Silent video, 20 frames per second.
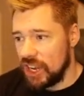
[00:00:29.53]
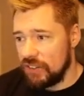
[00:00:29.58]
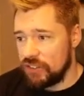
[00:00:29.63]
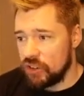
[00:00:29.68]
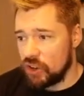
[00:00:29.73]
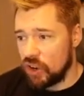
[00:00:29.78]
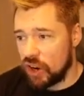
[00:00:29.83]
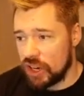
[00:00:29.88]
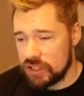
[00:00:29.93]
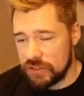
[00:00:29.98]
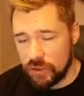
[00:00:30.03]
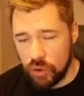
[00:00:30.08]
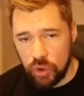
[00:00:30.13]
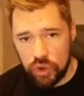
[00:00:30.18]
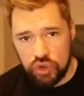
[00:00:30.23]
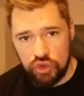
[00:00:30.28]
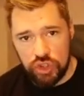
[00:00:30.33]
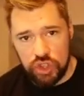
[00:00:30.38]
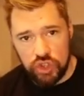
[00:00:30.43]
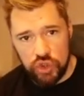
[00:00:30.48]
If you guys, of
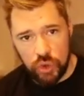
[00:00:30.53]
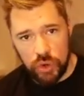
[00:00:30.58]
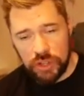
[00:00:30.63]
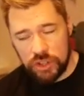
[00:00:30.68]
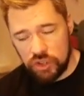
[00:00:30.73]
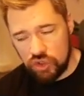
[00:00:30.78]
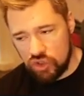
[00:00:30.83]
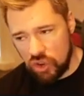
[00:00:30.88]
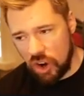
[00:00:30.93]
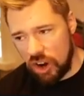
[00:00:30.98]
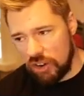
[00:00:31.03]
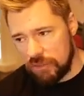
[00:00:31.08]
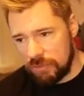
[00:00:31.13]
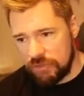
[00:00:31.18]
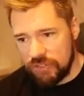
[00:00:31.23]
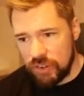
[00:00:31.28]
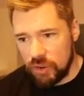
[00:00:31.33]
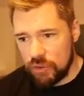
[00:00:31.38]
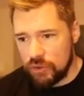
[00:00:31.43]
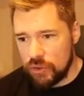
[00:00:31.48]
course, are enjoying the draft,
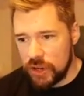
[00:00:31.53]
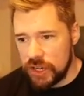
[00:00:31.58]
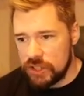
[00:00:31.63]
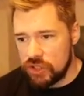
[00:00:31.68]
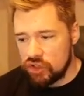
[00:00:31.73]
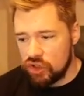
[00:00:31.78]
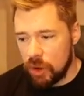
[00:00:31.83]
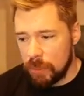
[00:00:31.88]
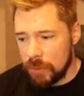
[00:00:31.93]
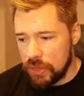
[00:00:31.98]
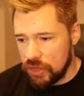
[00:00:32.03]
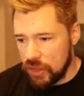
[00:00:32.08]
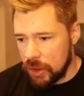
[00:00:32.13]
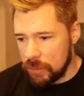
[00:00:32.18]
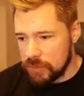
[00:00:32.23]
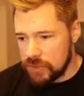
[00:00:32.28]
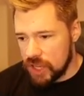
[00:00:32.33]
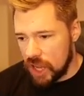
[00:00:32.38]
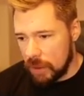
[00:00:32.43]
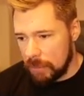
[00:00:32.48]
feel free to drop a
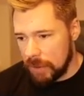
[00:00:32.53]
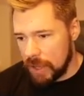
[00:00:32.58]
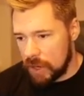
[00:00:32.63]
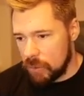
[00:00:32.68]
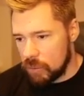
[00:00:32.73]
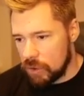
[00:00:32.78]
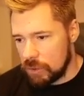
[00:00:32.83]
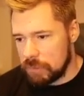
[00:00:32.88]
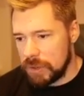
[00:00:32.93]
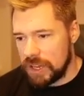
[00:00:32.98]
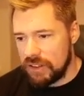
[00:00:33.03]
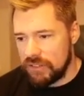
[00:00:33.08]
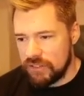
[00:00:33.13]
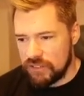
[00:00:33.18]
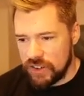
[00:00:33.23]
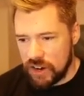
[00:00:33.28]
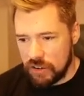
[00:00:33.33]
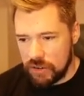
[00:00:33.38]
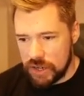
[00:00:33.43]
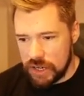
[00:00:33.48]
thumbs up. It would be
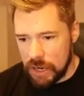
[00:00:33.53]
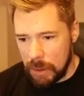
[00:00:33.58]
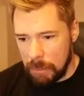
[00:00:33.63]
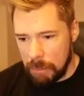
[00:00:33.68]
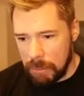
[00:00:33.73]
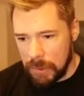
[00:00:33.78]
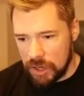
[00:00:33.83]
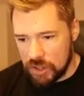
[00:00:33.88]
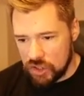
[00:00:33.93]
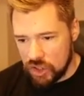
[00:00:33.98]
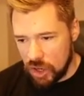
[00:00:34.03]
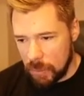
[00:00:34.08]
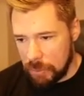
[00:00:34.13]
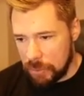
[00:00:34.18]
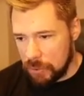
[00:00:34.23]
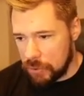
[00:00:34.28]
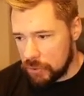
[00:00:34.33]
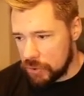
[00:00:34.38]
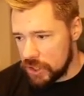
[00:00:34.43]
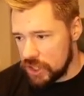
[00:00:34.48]
very much
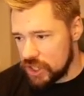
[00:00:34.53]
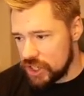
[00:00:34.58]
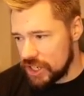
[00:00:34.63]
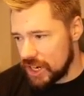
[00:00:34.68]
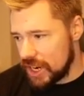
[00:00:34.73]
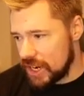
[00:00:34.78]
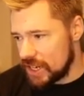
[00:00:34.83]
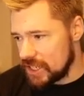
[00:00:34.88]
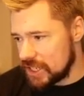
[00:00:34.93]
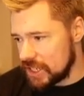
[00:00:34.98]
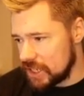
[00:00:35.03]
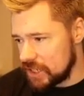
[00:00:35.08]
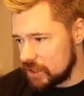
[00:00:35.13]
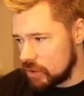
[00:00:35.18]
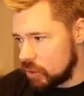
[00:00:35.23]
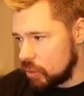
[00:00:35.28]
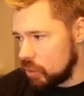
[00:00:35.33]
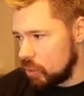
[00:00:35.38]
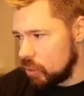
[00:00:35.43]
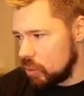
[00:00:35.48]

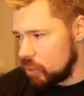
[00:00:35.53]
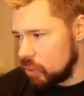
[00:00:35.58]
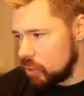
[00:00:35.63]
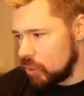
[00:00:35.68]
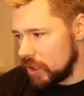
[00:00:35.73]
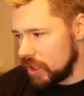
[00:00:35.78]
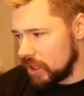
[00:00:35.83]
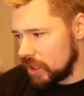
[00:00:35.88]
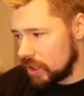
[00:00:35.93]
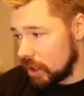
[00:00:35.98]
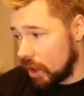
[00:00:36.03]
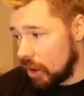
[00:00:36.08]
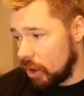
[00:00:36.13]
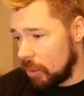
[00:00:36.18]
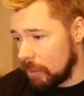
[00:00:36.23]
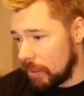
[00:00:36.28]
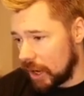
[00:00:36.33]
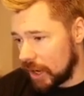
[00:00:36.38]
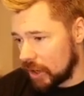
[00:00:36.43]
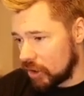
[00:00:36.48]
appreciated. Ooh, wee. Oh
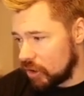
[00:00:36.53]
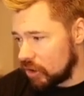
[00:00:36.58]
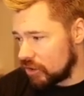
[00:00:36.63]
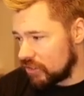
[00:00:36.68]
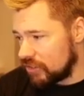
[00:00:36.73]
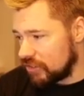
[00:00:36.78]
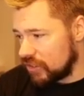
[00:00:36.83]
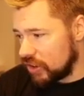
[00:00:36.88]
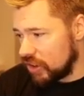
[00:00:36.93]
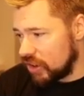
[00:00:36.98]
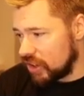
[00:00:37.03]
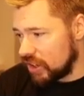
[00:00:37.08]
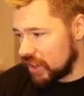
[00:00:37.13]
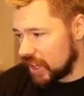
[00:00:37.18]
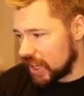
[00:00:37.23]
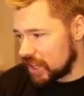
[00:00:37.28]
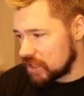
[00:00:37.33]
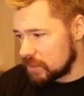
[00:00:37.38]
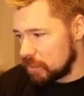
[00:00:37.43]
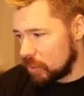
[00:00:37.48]
my God, Werner,
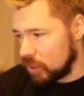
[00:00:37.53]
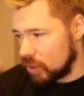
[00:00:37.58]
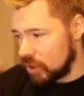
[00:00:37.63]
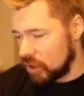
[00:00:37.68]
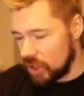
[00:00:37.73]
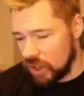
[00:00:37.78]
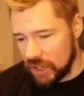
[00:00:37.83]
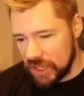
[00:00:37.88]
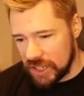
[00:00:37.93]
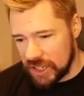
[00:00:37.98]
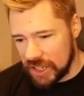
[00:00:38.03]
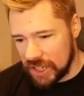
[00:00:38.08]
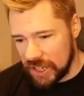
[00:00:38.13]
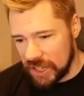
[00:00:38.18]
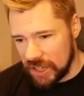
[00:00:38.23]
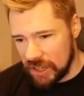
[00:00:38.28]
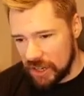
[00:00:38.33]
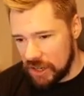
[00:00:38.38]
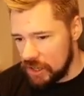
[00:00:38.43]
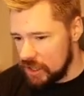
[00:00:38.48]
that's more like
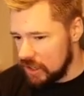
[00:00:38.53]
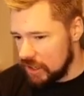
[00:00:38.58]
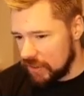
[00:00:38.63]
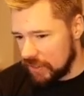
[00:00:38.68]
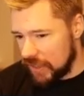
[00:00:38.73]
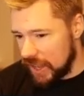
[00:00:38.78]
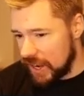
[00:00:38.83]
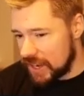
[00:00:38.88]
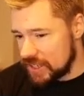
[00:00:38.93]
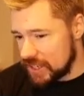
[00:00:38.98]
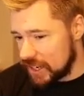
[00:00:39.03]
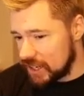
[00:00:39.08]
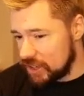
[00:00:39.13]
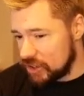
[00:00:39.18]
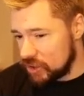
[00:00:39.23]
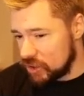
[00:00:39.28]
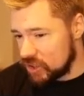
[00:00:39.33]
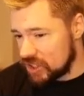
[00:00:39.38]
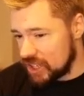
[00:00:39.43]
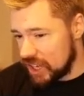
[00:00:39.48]
it. That is a
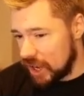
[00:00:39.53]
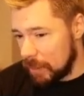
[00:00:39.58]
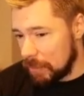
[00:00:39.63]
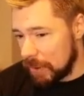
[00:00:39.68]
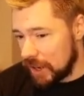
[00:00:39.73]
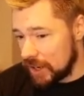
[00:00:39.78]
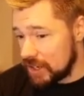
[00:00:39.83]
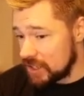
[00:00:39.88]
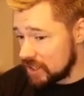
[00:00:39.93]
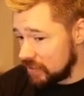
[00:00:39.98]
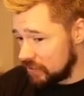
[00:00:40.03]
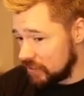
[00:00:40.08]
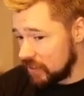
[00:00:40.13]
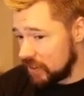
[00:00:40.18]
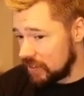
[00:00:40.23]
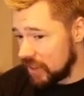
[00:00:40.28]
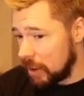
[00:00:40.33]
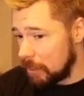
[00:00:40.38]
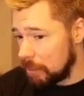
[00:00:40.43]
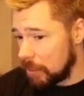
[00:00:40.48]
good set of players. If,
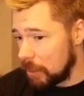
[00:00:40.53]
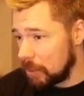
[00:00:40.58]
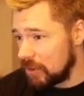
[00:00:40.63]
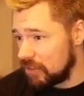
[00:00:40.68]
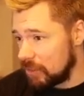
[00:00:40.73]
if that Bobby